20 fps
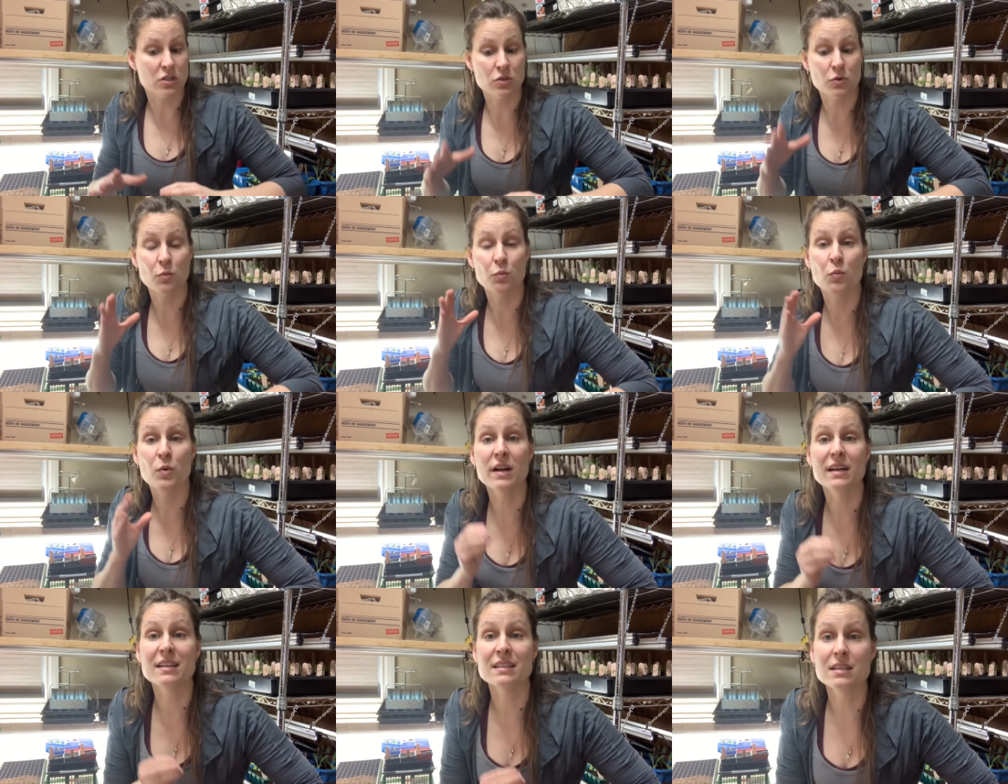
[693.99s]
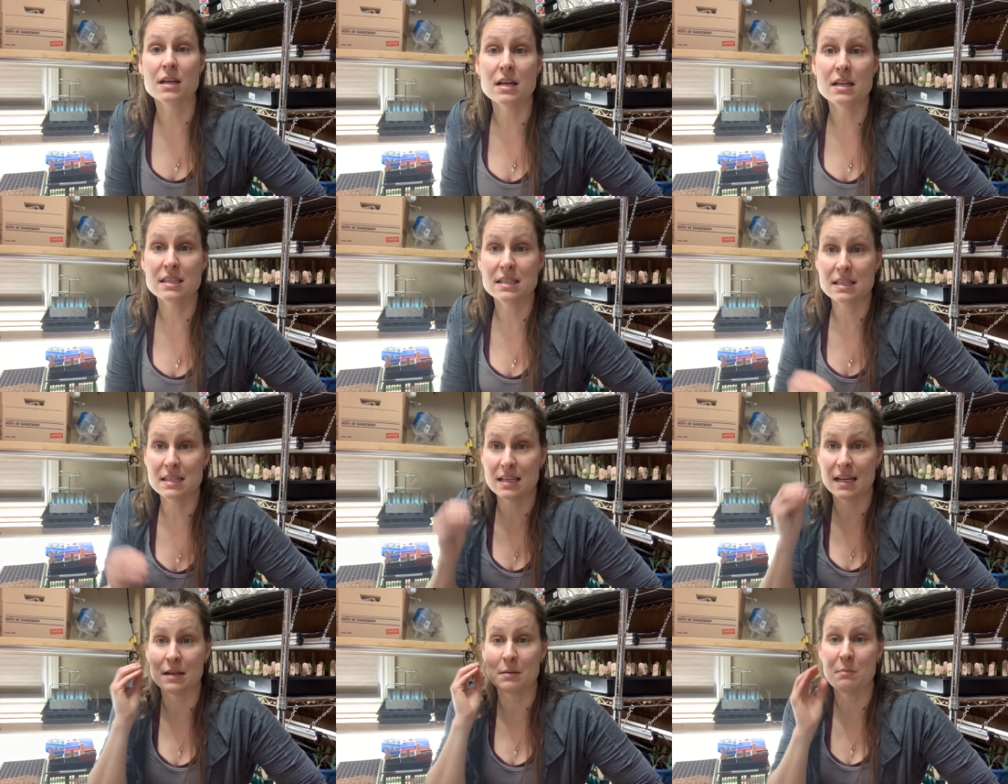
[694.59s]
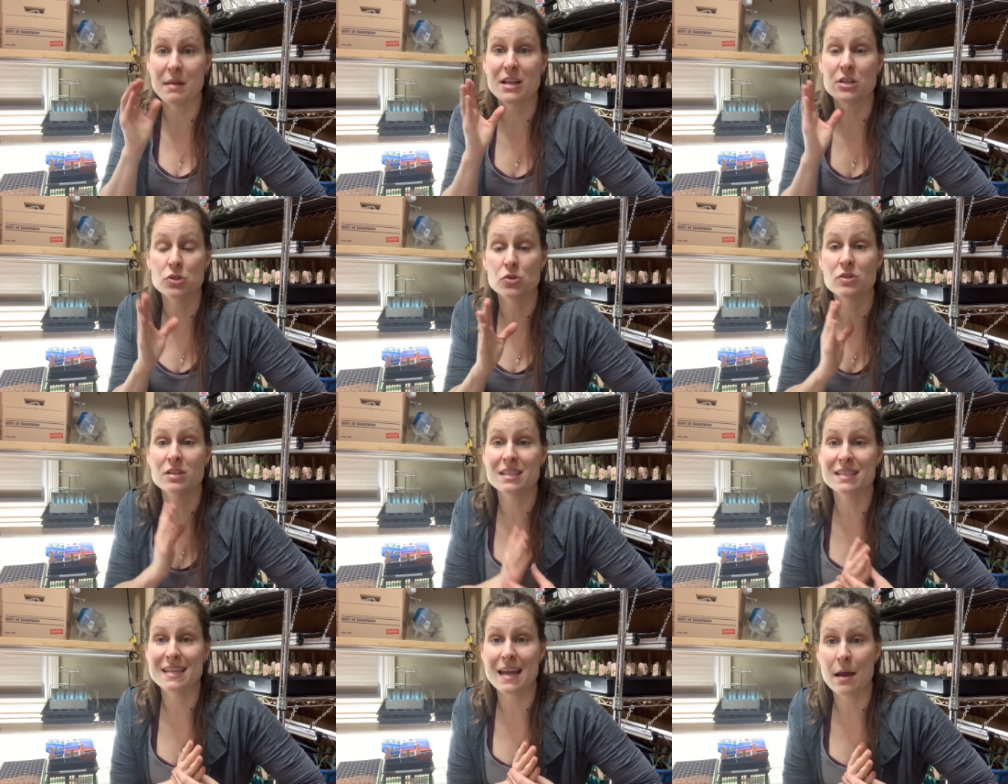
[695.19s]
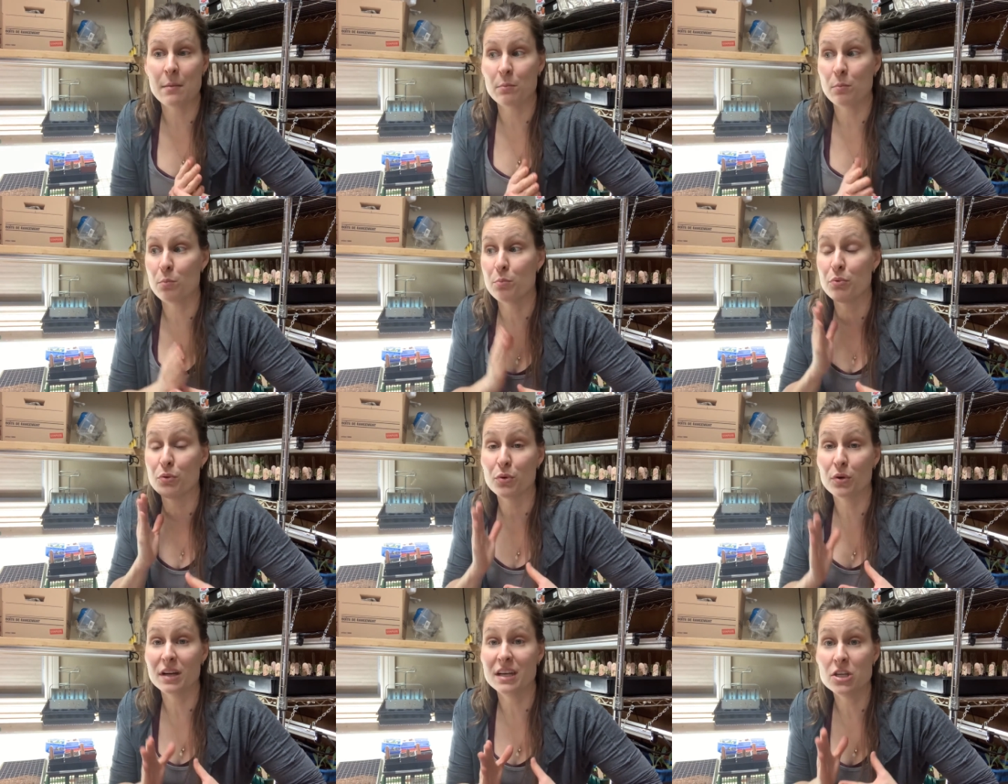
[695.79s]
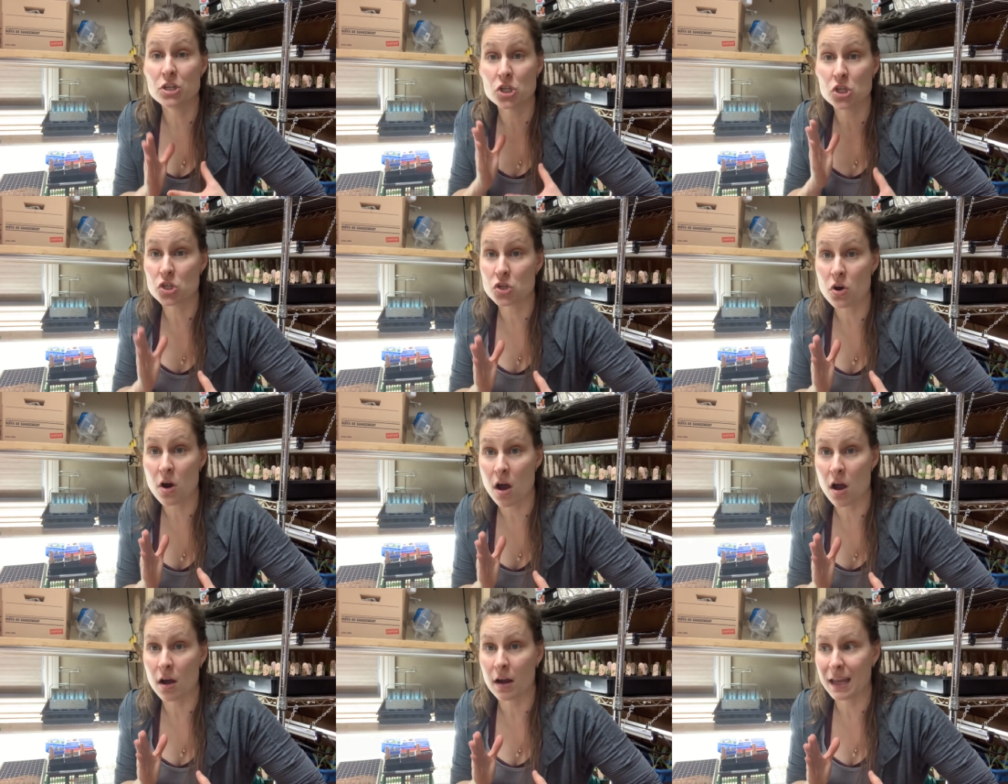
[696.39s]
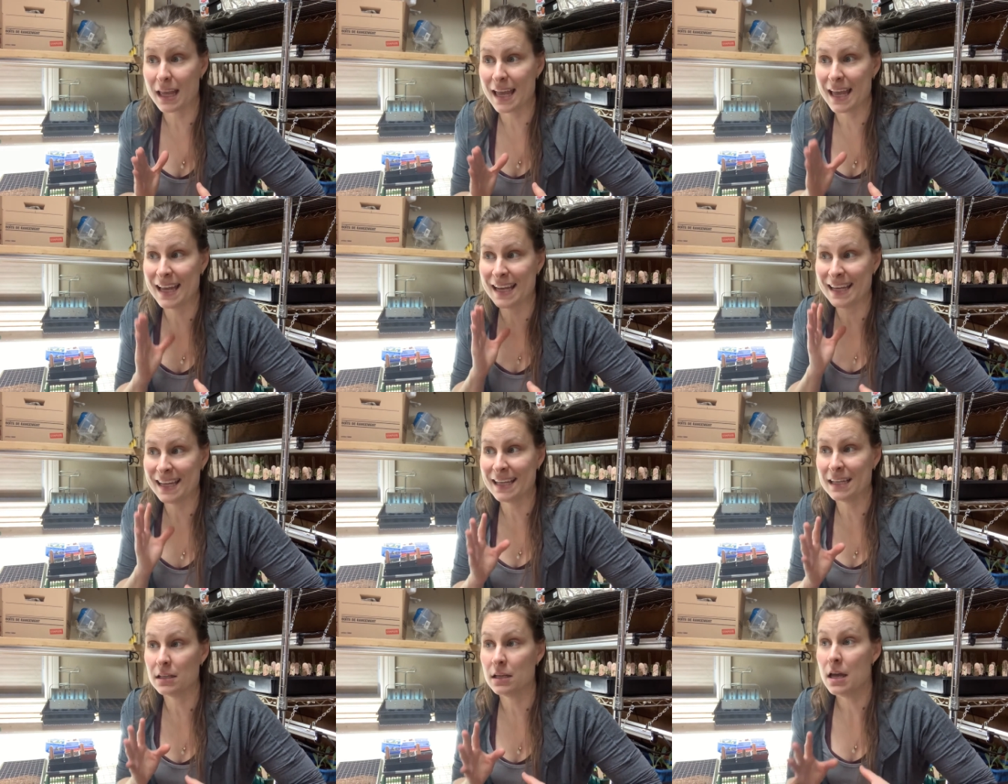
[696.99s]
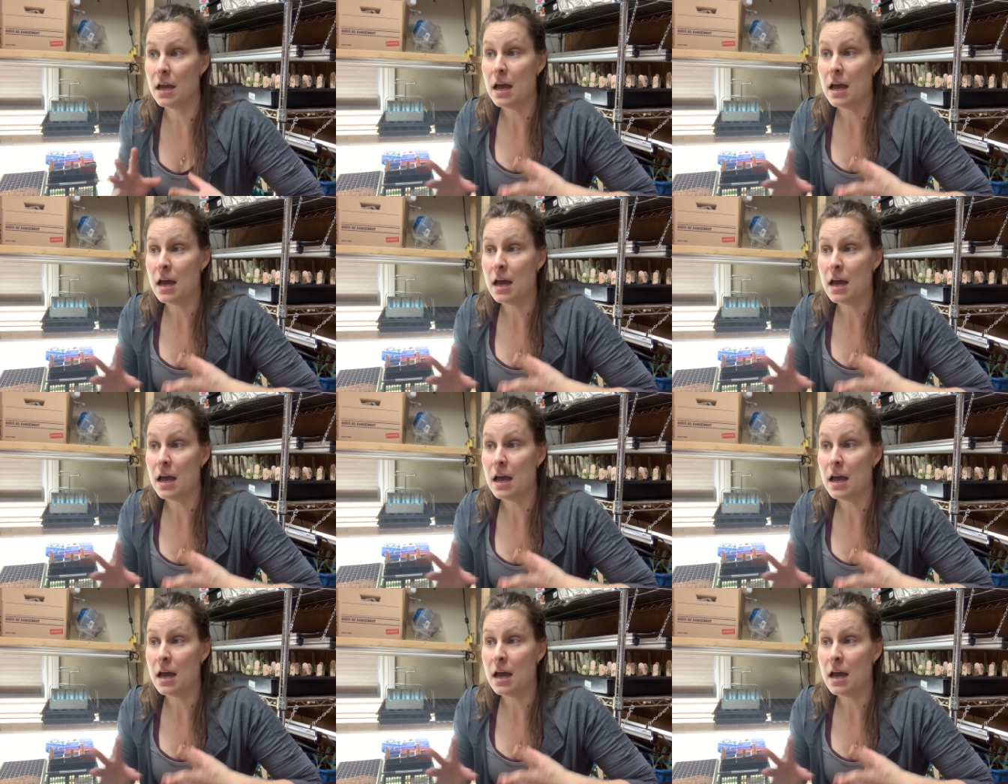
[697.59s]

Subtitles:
So what it does is that it makes your stem pretty strong, and it